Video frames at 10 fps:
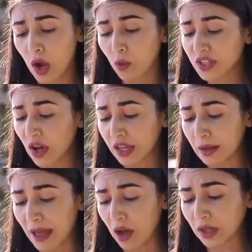We're talking
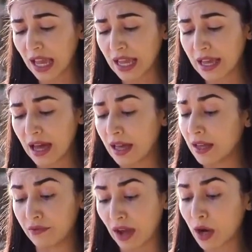about an
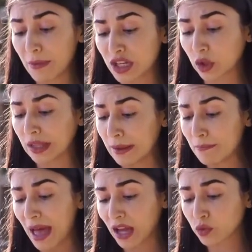environmental
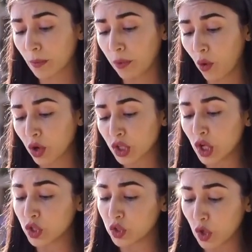impact report,
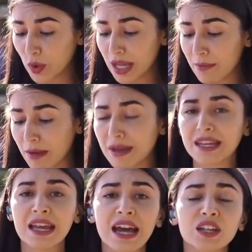a zoning amendment,
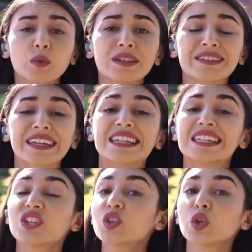as well as a
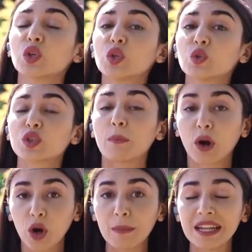conditional use
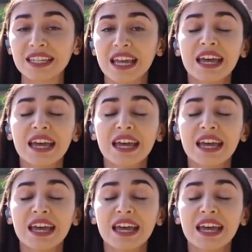permit.